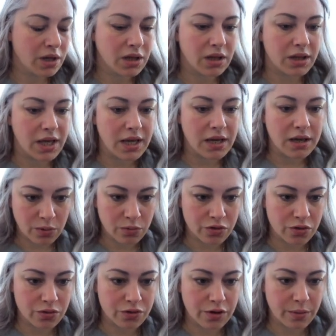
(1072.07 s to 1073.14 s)
Link was
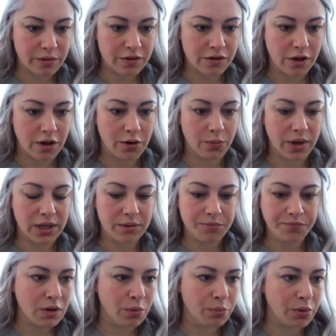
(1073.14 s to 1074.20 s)
also a slow one,
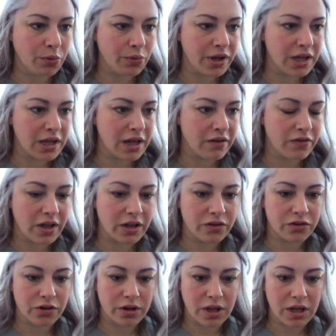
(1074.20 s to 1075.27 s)
but we
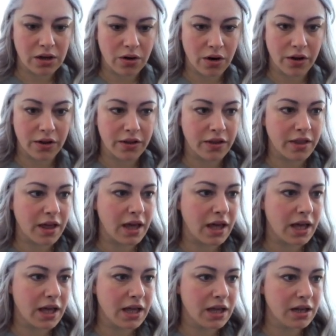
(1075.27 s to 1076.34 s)
eventually got
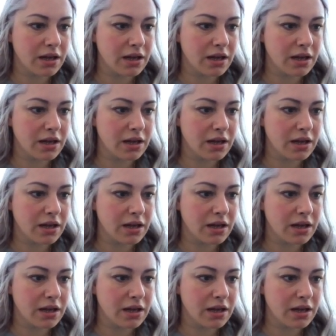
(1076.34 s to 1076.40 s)
there.